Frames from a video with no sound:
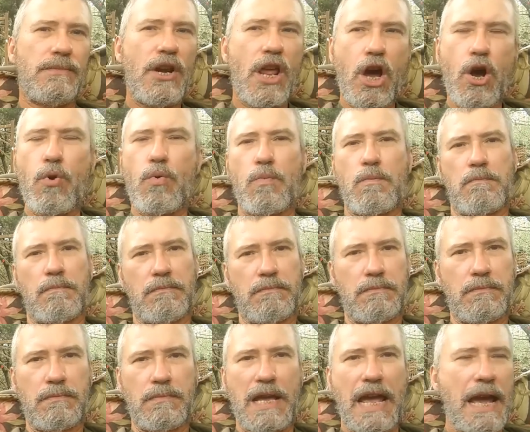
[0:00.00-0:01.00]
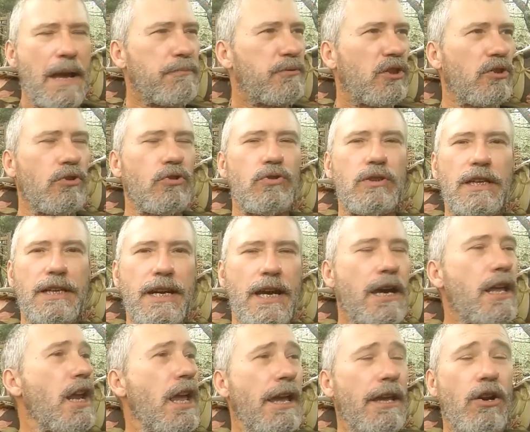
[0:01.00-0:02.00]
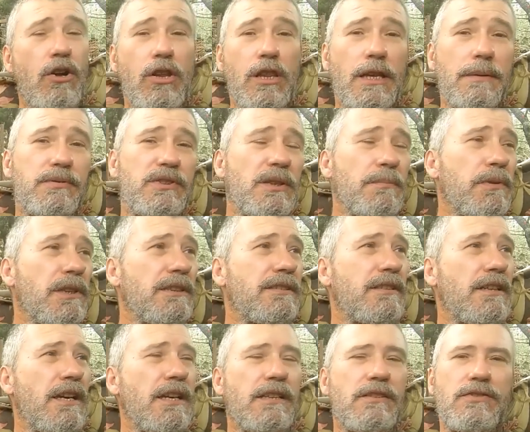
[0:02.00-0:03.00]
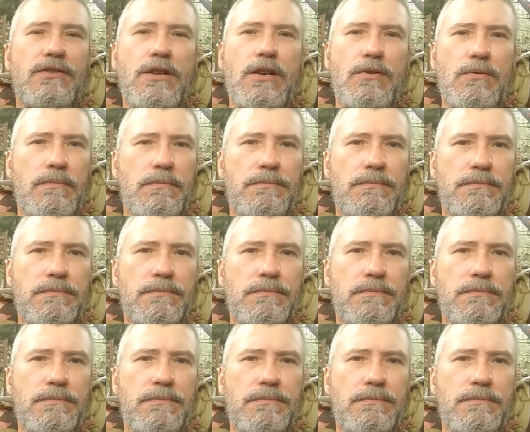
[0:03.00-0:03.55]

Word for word: No. Absolutely not. And all I'm simply saying is no.